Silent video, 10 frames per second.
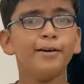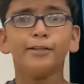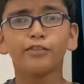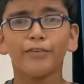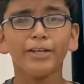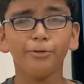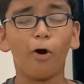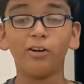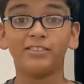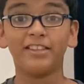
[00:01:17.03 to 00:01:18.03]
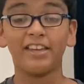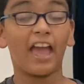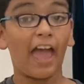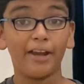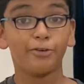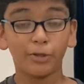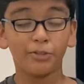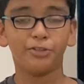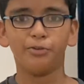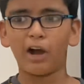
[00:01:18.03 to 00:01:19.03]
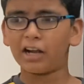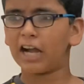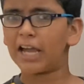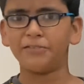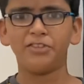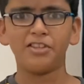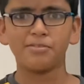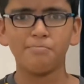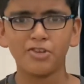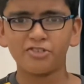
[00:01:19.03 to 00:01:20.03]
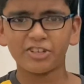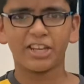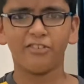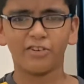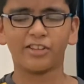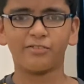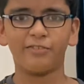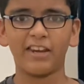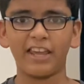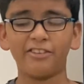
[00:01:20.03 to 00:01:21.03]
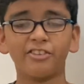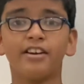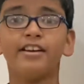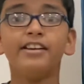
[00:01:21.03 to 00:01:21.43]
So when Dorothy and Toto arrive in this mysterious village,